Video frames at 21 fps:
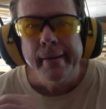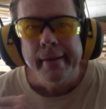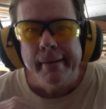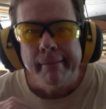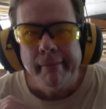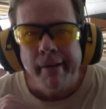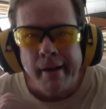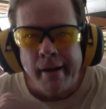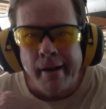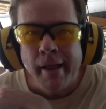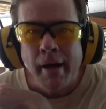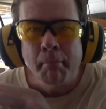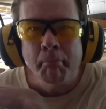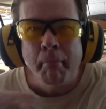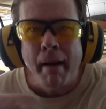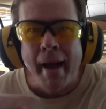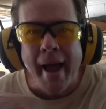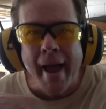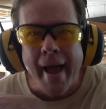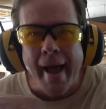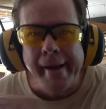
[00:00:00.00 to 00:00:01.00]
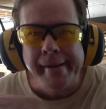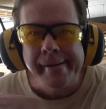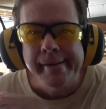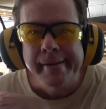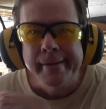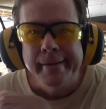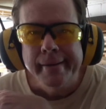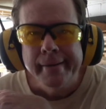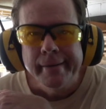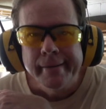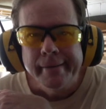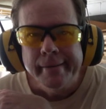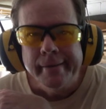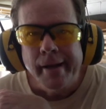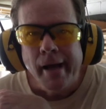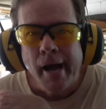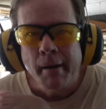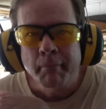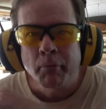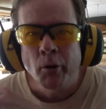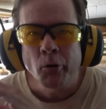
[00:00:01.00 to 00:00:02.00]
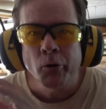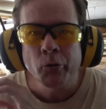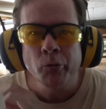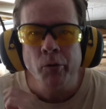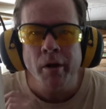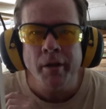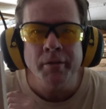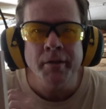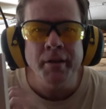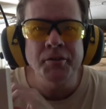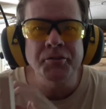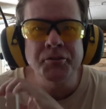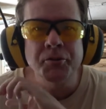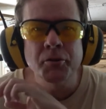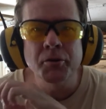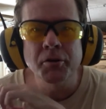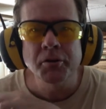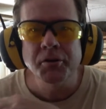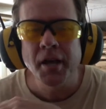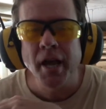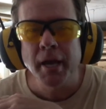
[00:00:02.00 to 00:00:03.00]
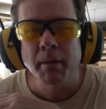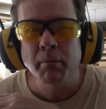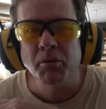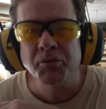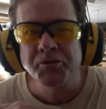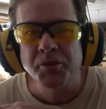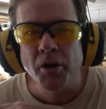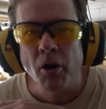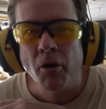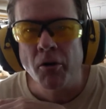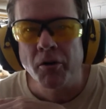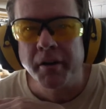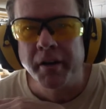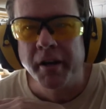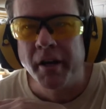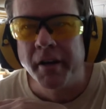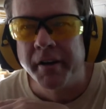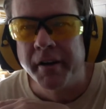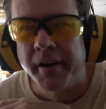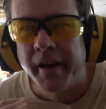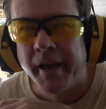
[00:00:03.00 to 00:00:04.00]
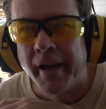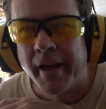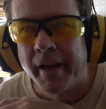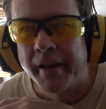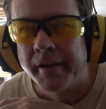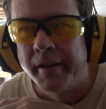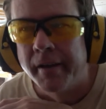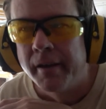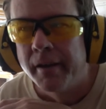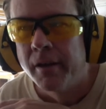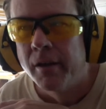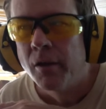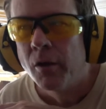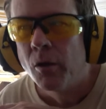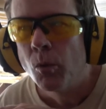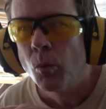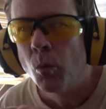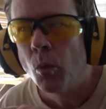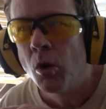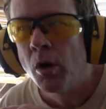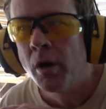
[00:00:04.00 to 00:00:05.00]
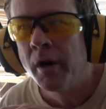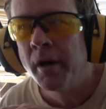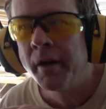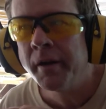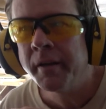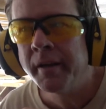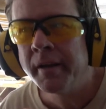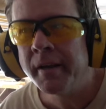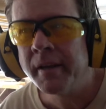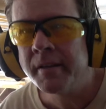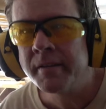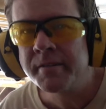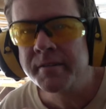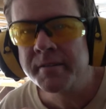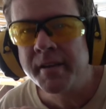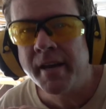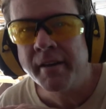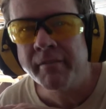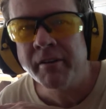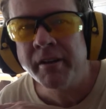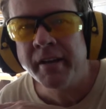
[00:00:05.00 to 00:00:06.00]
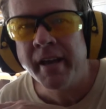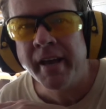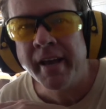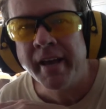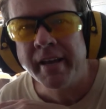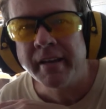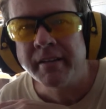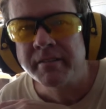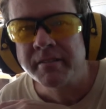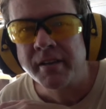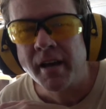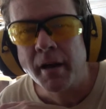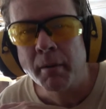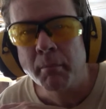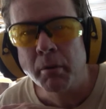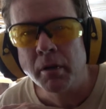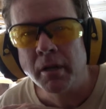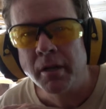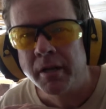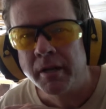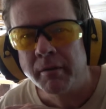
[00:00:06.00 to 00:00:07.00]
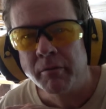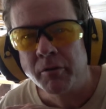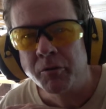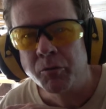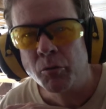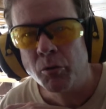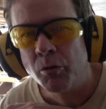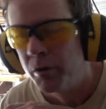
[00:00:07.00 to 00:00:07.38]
Well, I'm back. I'm going to run this through the table saw and cut it at 1 7/8, I believe is